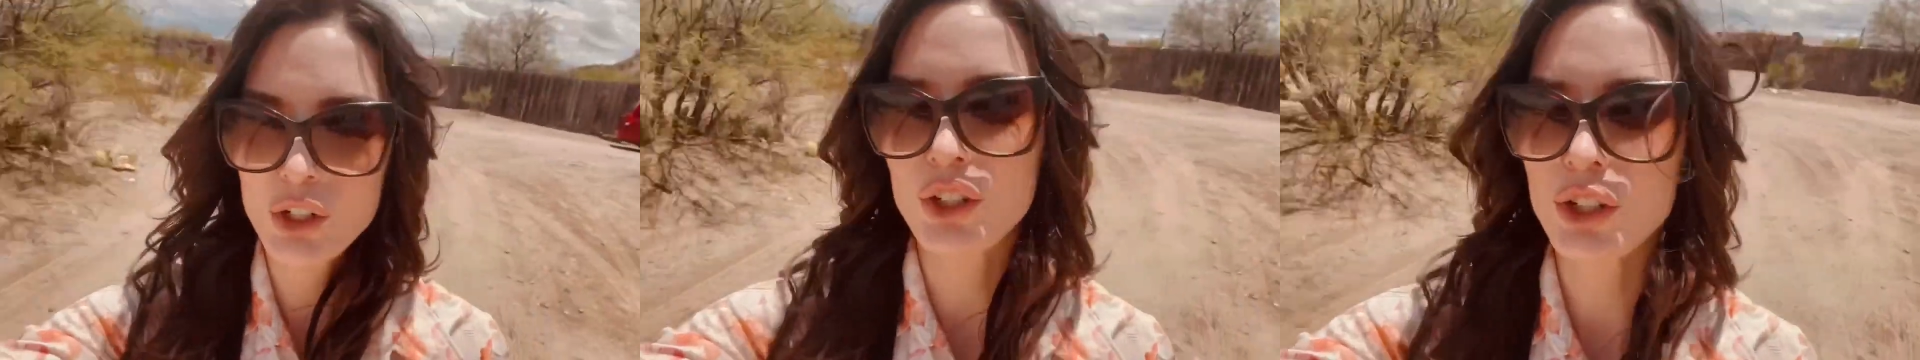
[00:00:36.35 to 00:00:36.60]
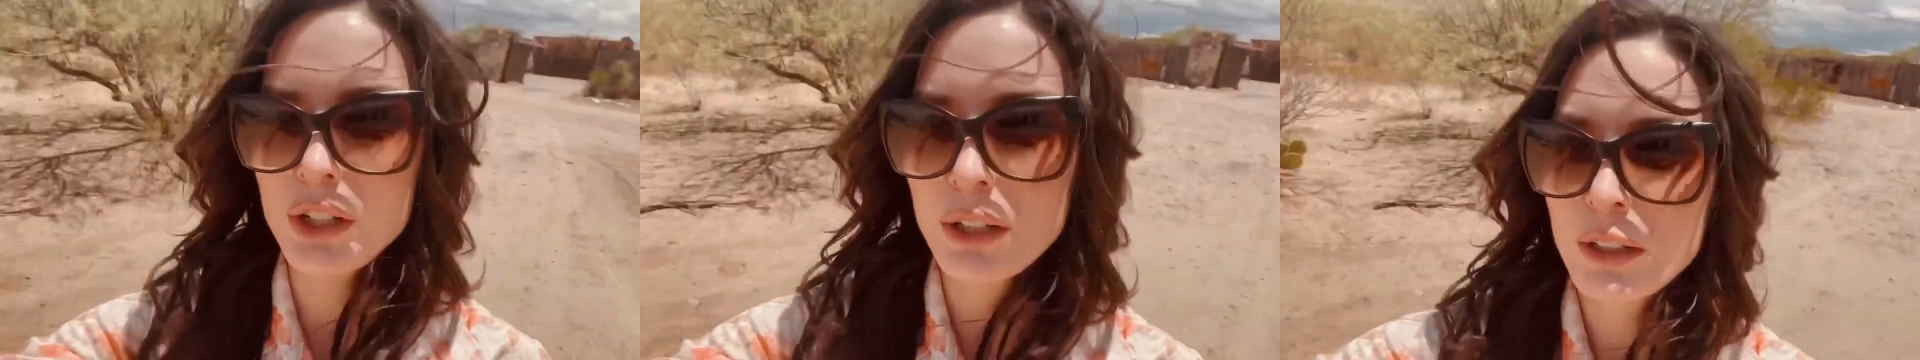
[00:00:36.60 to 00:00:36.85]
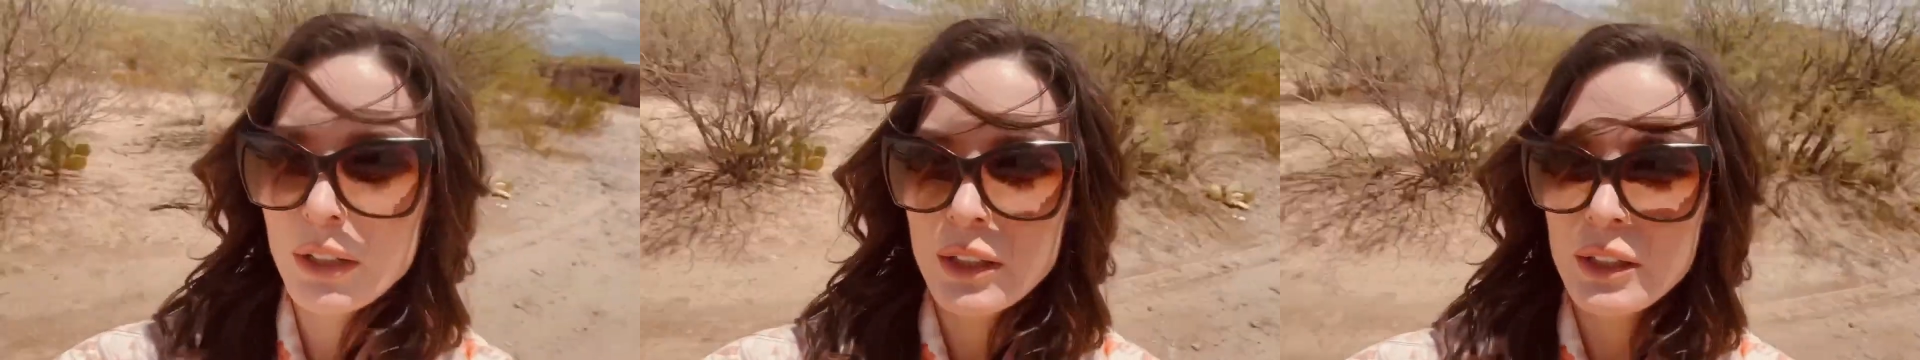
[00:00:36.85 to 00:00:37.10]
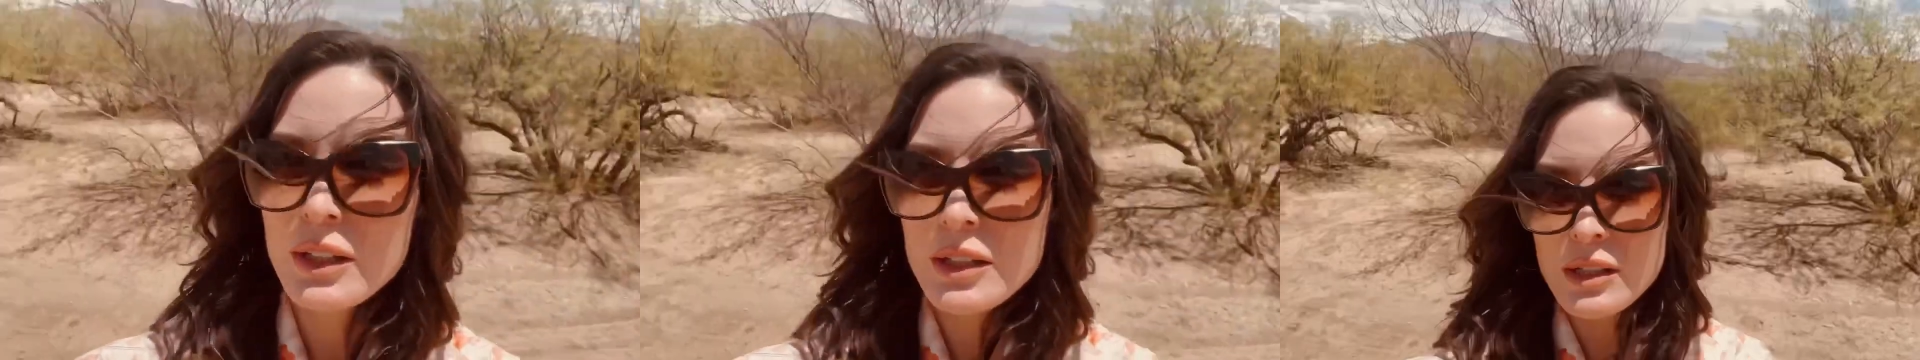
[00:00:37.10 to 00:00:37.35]

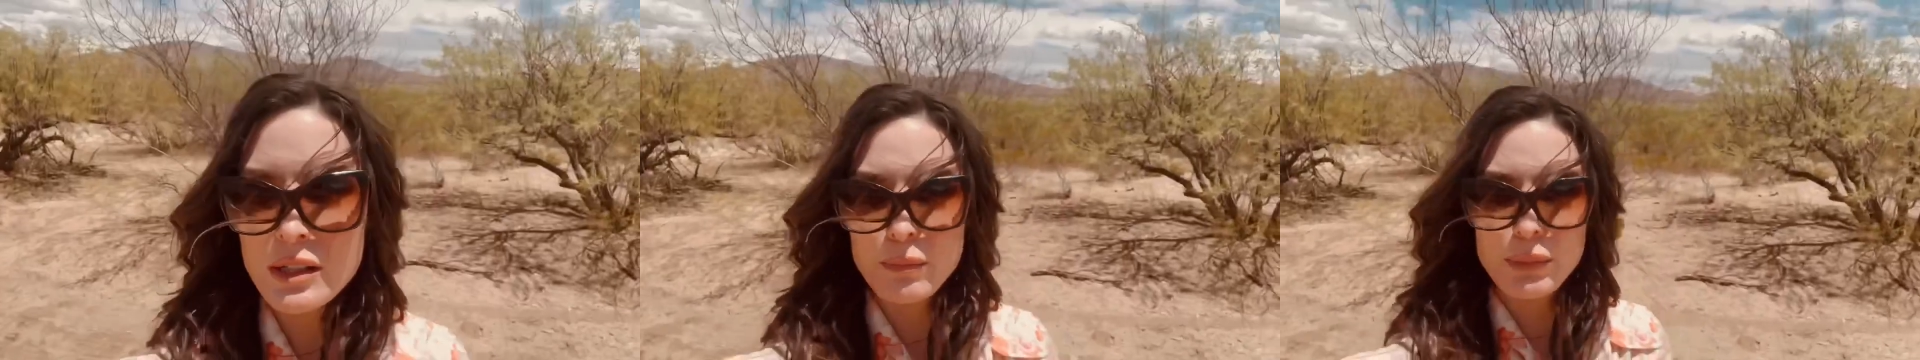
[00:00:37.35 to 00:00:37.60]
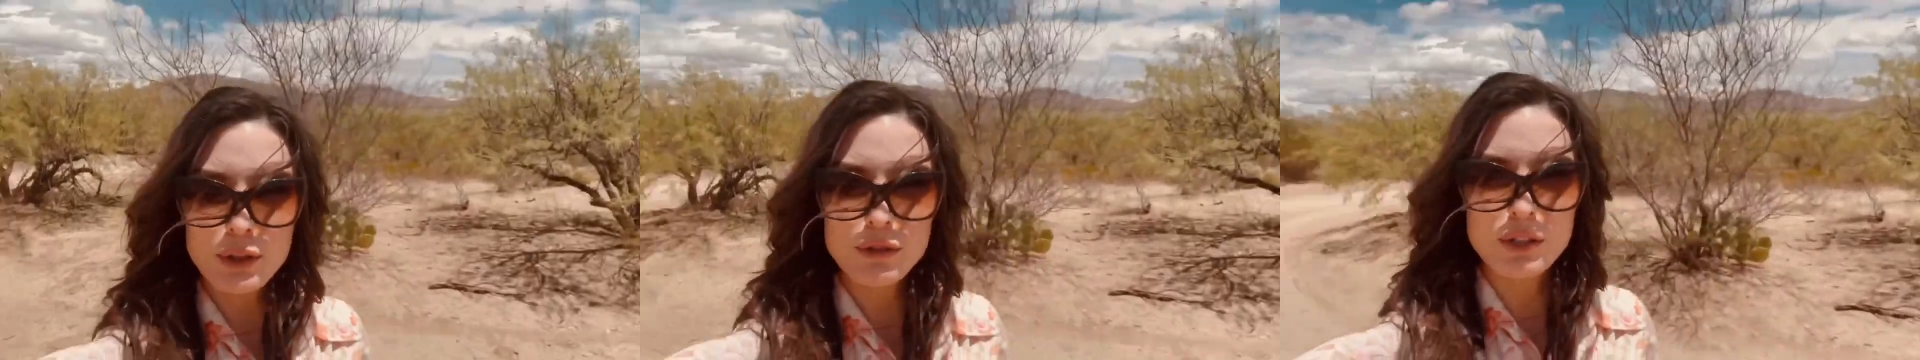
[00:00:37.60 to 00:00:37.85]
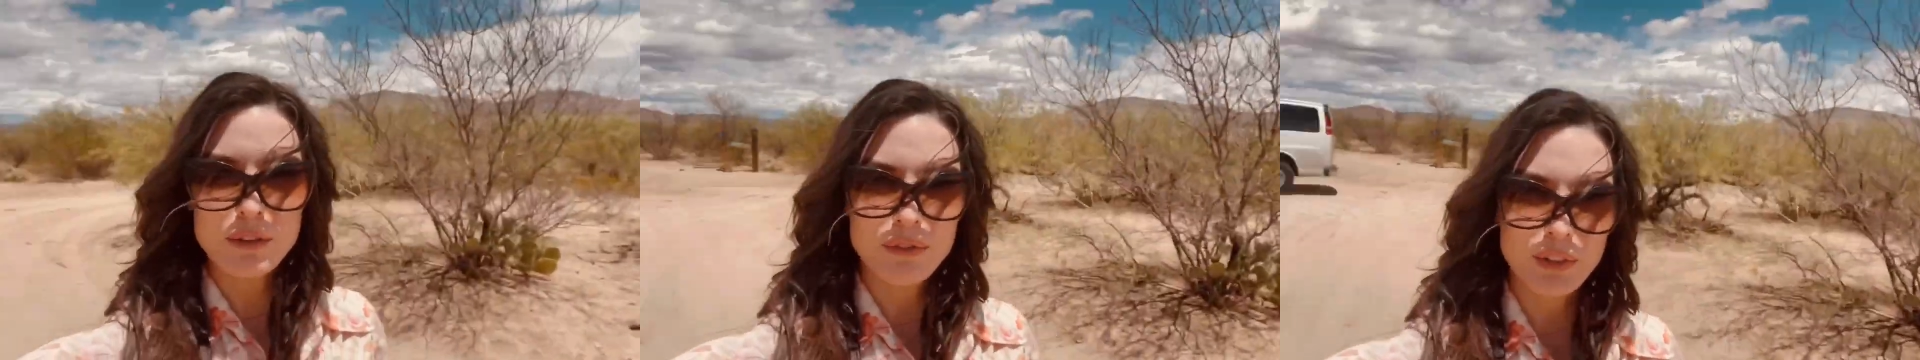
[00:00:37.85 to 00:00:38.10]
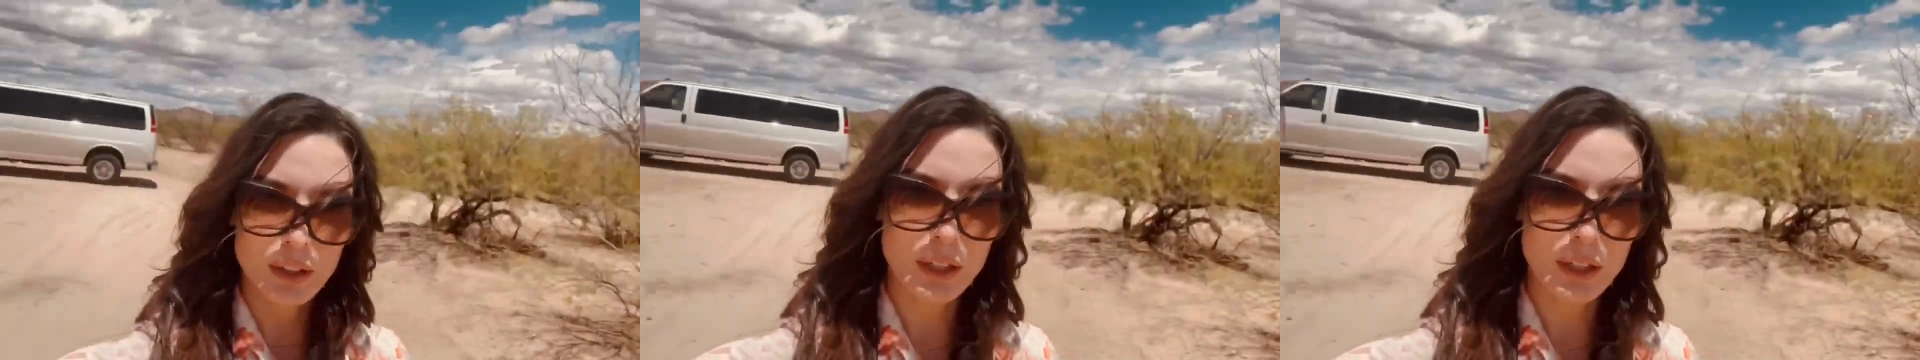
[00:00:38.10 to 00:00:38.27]
It's beautiful